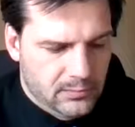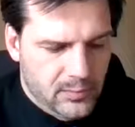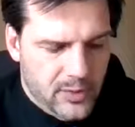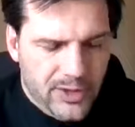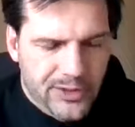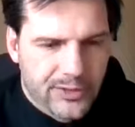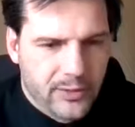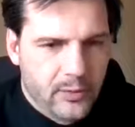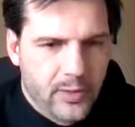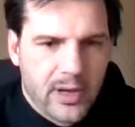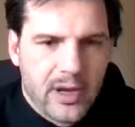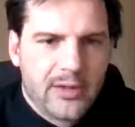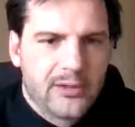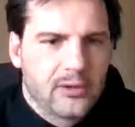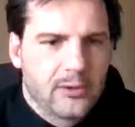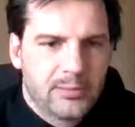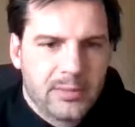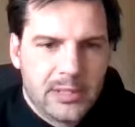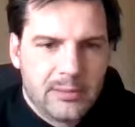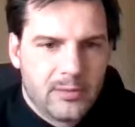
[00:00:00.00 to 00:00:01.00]
not the way
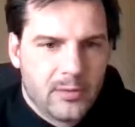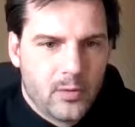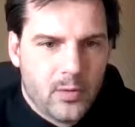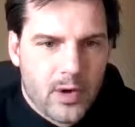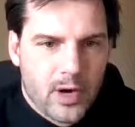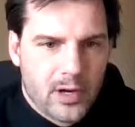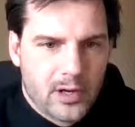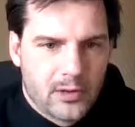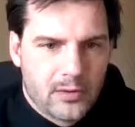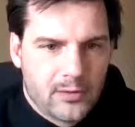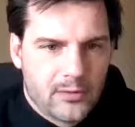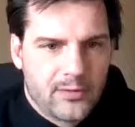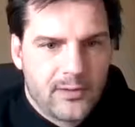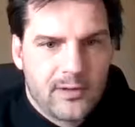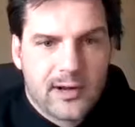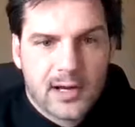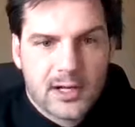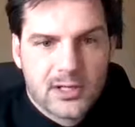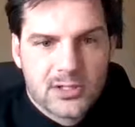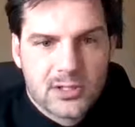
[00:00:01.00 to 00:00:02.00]
other people want it. I
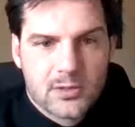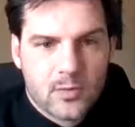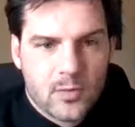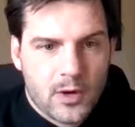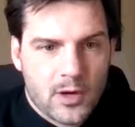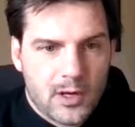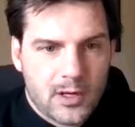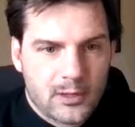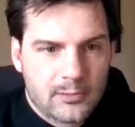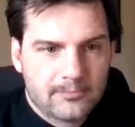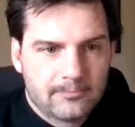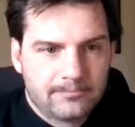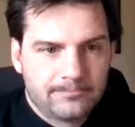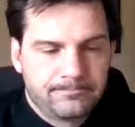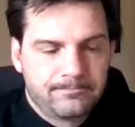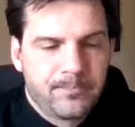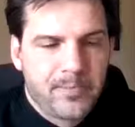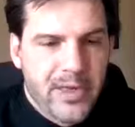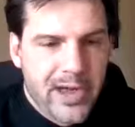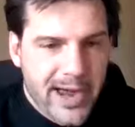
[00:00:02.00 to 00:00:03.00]
think I should want it.
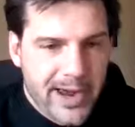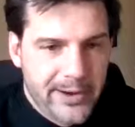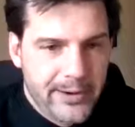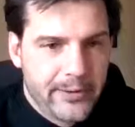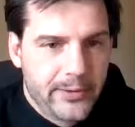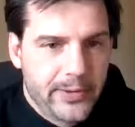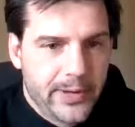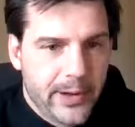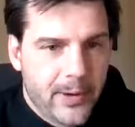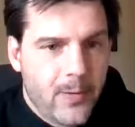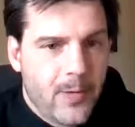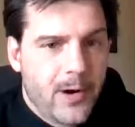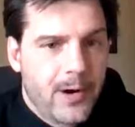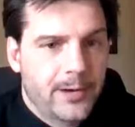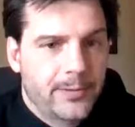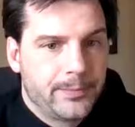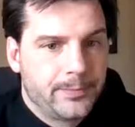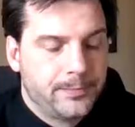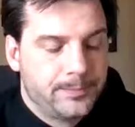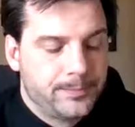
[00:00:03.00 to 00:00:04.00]
I know what I want.